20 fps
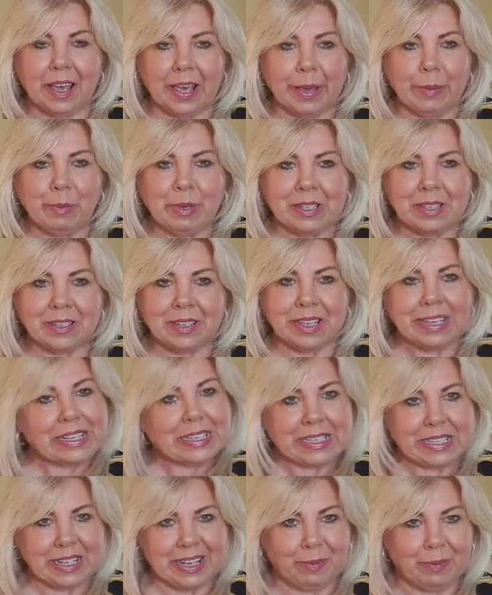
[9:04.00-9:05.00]
hemisync
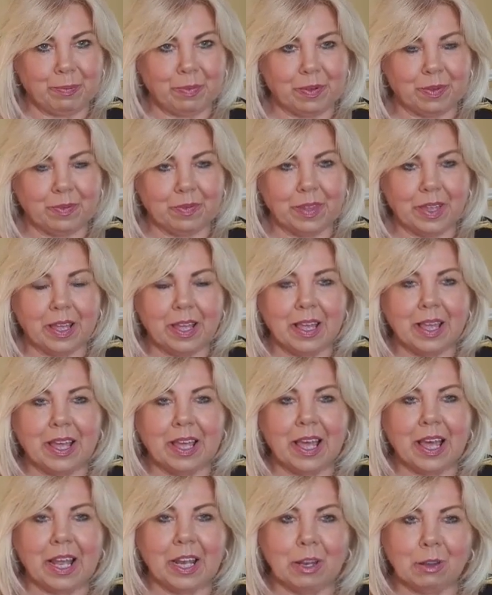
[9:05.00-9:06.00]
sleep,
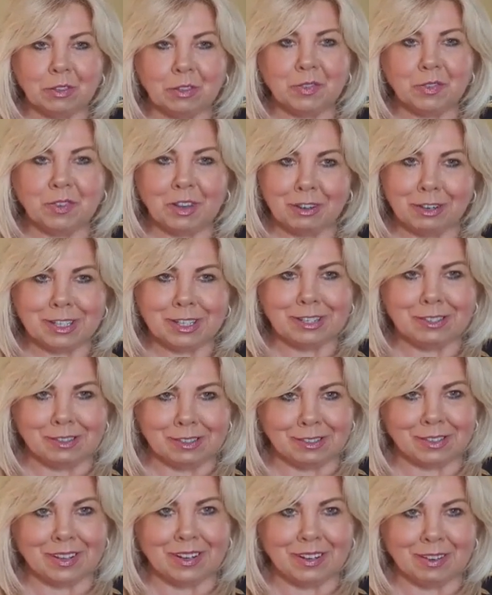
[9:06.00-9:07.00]
a load of
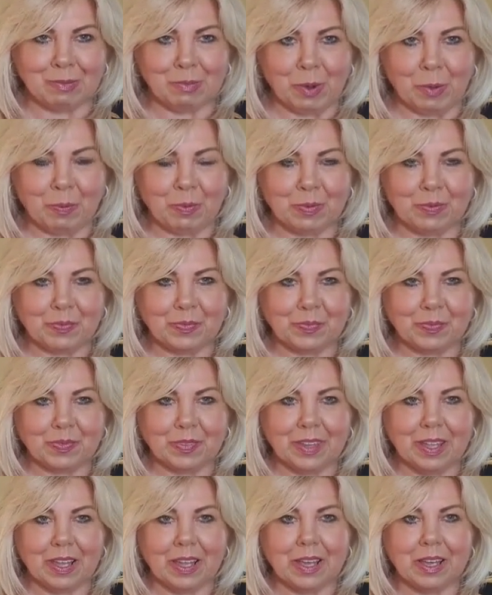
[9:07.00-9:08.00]
audios will come up,
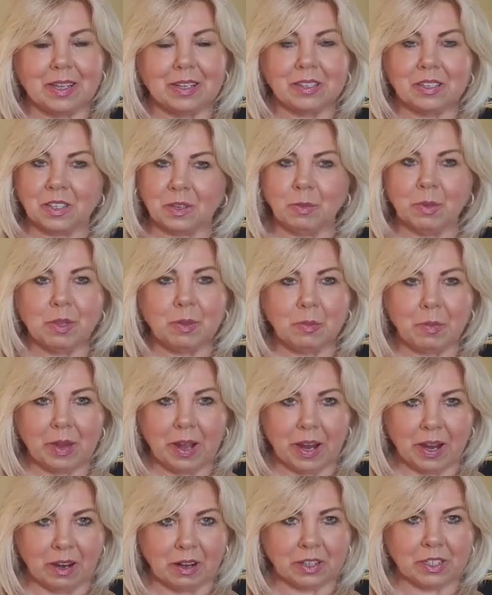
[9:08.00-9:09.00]
and some of them
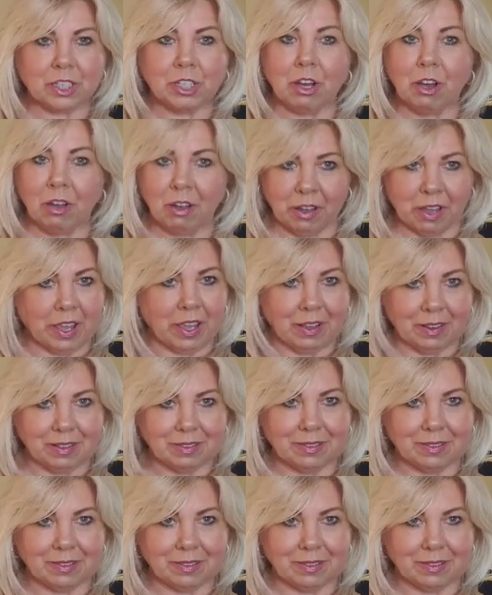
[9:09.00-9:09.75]
are talking.